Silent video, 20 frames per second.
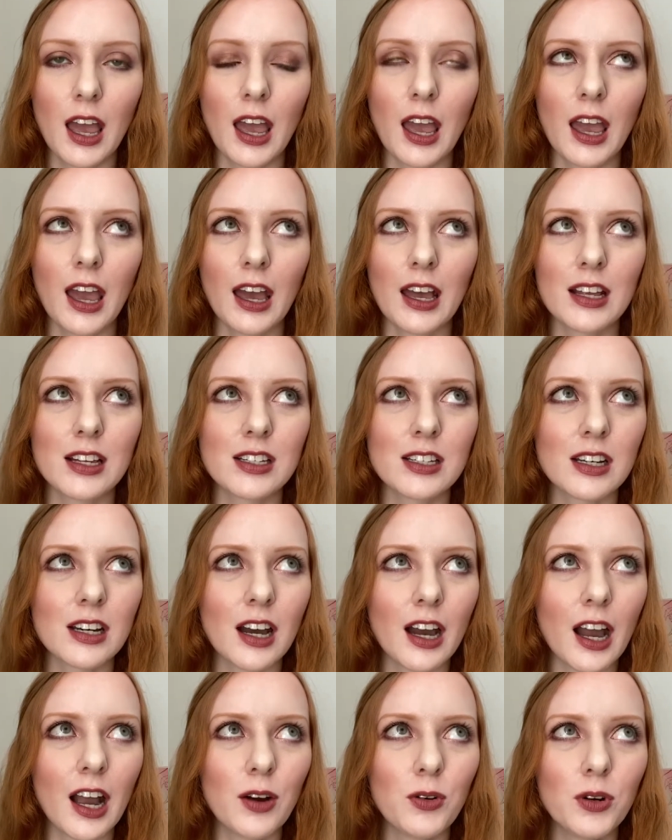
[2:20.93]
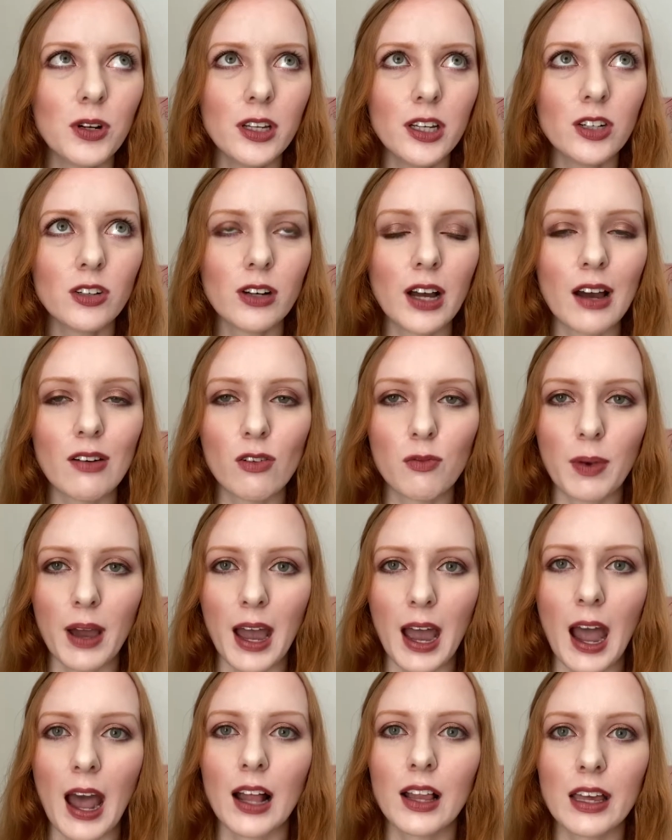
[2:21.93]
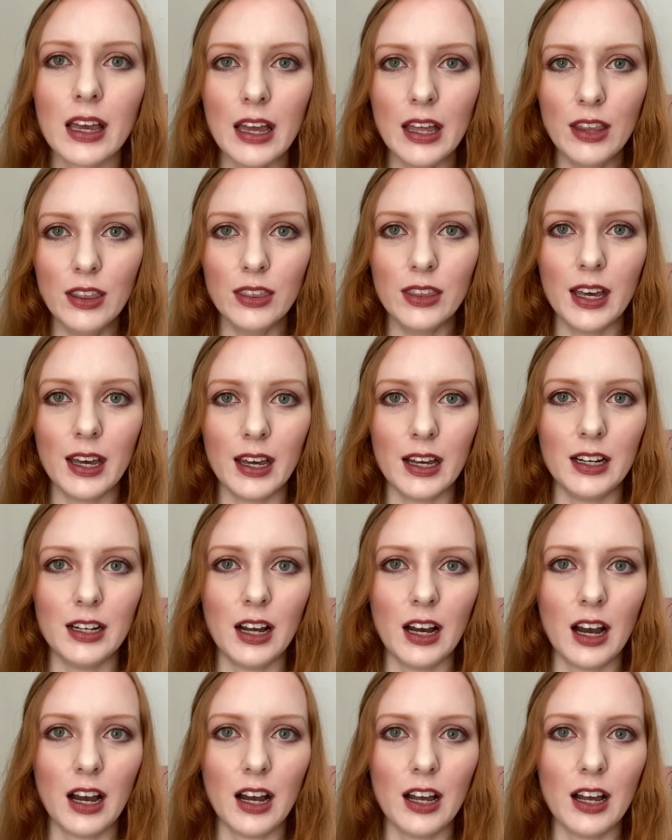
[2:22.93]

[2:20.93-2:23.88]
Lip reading: And I really don't have a palette that